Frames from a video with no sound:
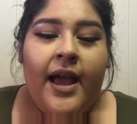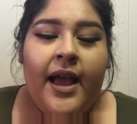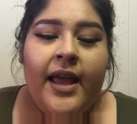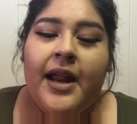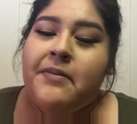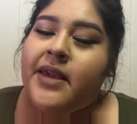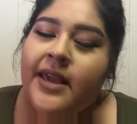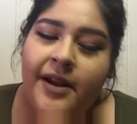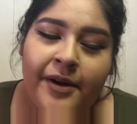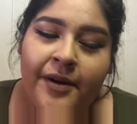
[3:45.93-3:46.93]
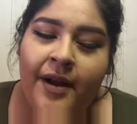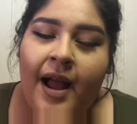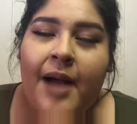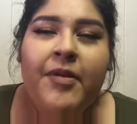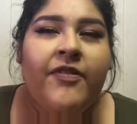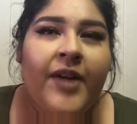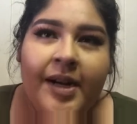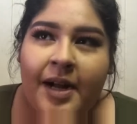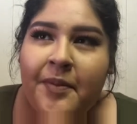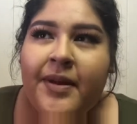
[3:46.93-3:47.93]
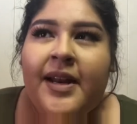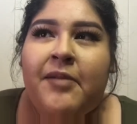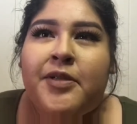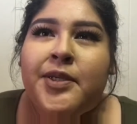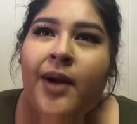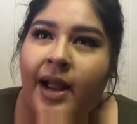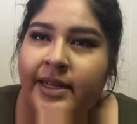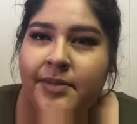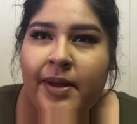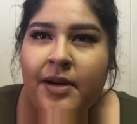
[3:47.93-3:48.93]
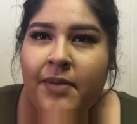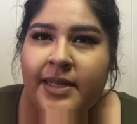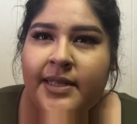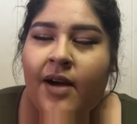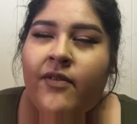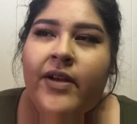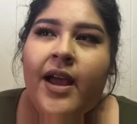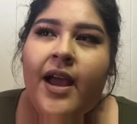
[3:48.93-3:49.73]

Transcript: and I'm a fuck up, and I'm trying to better myself.